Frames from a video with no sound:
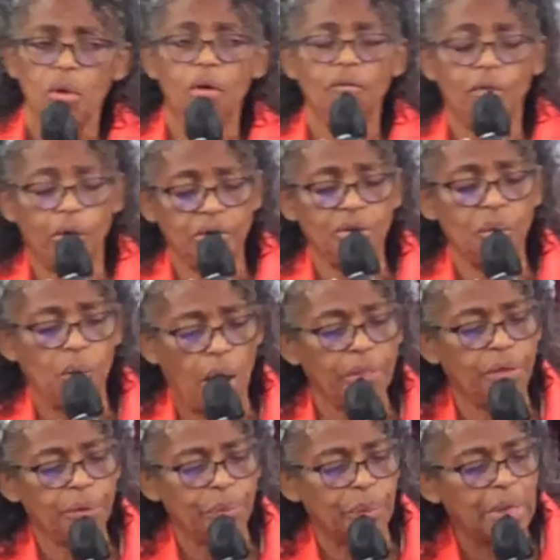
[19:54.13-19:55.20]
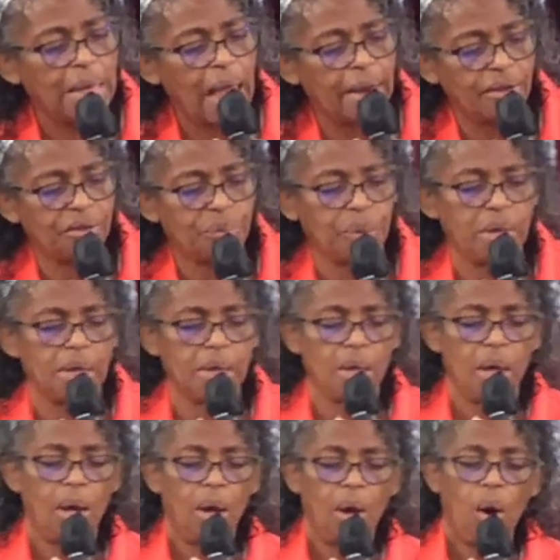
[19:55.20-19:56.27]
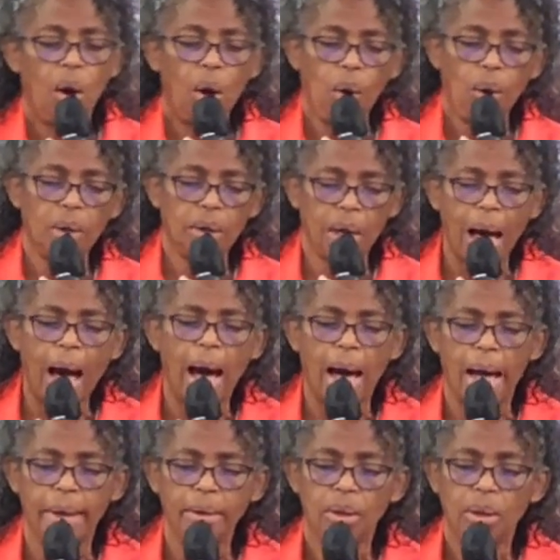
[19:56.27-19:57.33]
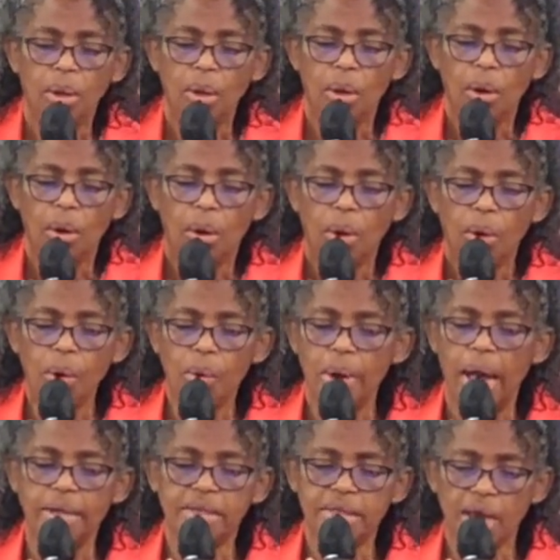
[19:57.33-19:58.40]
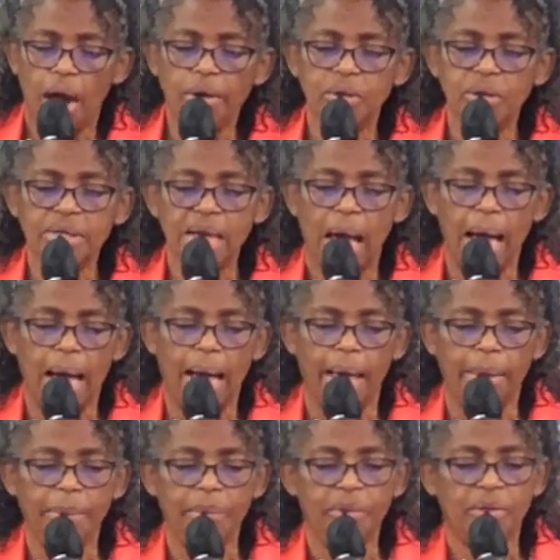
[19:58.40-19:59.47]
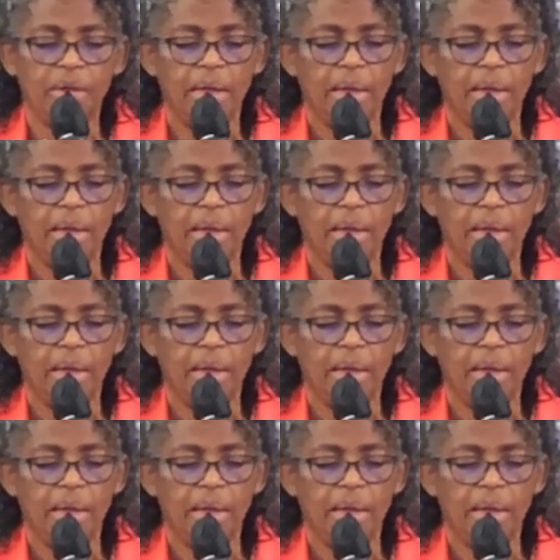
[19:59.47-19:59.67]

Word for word: verses 1 to 3. Let us read. God, who at sundry times,